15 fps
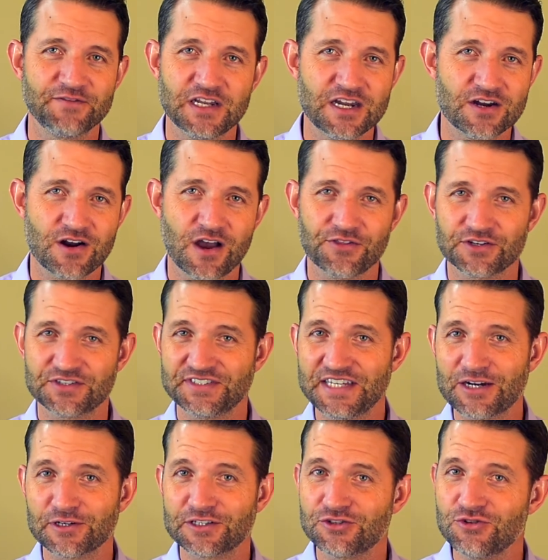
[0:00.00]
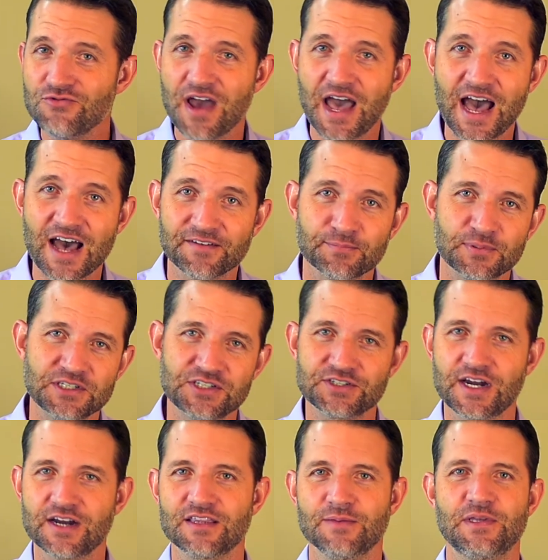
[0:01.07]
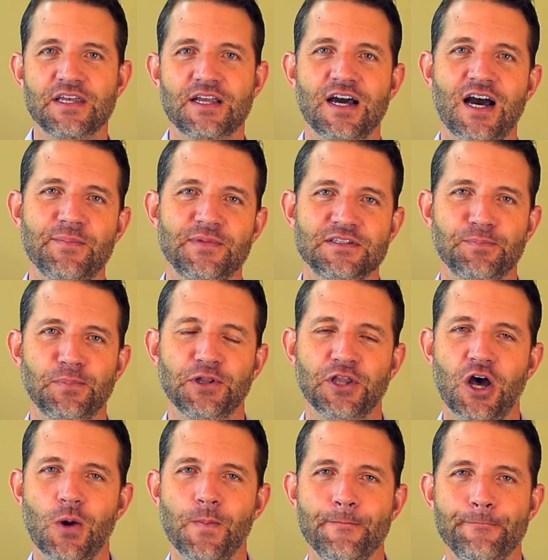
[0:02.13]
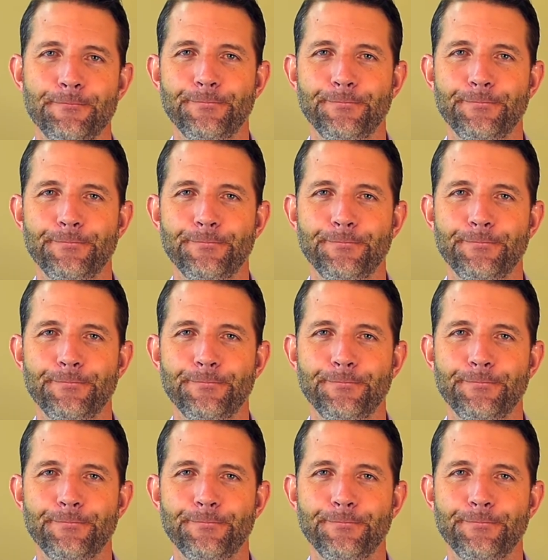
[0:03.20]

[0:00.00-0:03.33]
to hear other secrets you have. Please share them in the comments below,